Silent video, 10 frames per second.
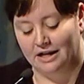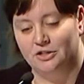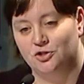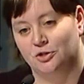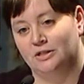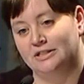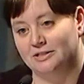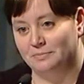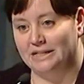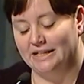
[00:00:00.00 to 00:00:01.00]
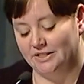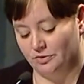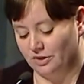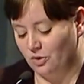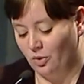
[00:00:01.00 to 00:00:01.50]
And journalism plays a
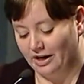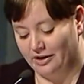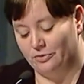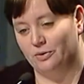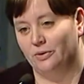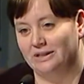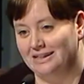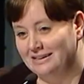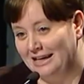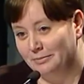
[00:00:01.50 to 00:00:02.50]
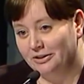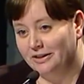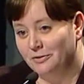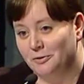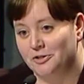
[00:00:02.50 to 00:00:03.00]
required role in
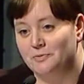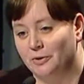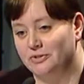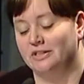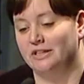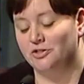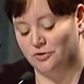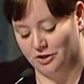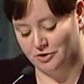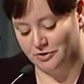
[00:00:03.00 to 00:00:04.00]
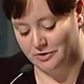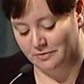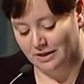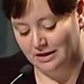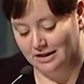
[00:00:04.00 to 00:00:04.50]
enabling or exposing these structures.
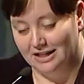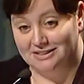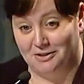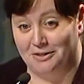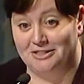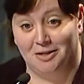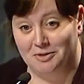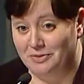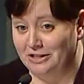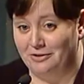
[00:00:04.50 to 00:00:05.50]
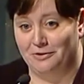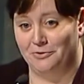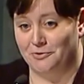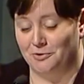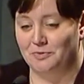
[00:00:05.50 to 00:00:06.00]
It's a hard time to be in our
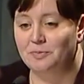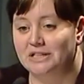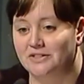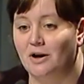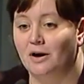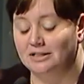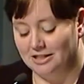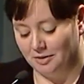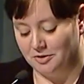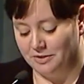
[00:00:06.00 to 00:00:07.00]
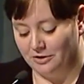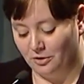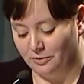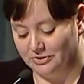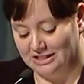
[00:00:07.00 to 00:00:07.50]
newsrooms, but it's a hard time to be
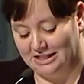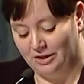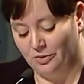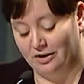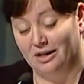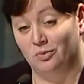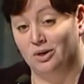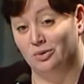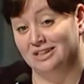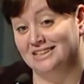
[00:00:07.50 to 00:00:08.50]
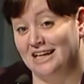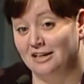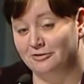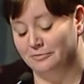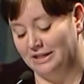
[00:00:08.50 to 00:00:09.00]
almost anywhere. And while we're
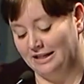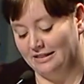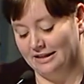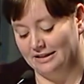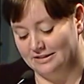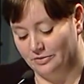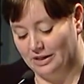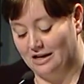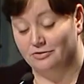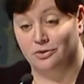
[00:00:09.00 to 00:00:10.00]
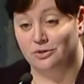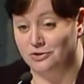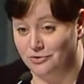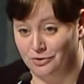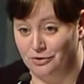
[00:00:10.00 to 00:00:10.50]
attacked for many things that we have no
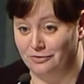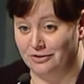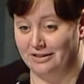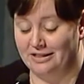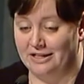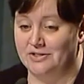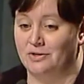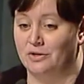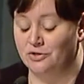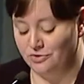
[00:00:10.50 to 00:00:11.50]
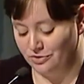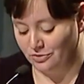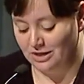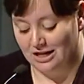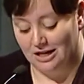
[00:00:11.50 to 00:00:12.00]
control over and things that aren't true,